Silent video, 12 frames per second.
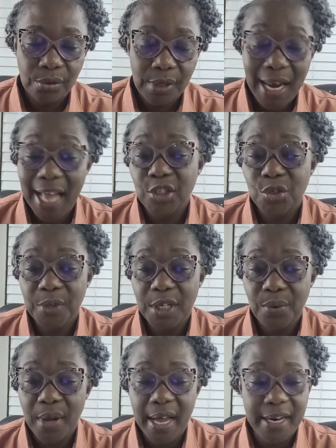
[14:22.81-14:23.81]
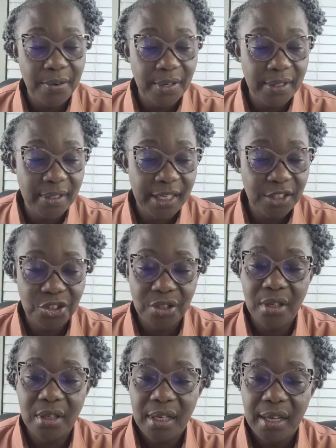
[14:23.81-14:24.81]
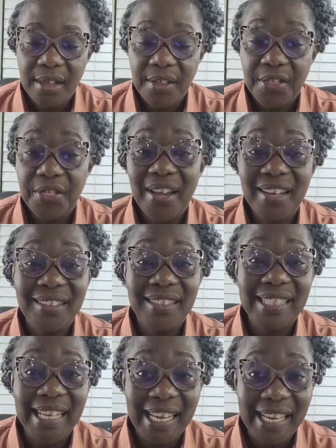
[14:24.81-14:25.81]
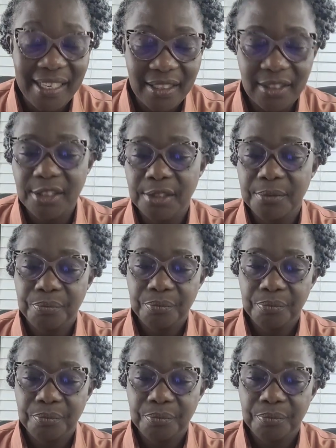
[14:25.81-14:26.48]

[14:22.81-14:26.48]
last week we had our session 38.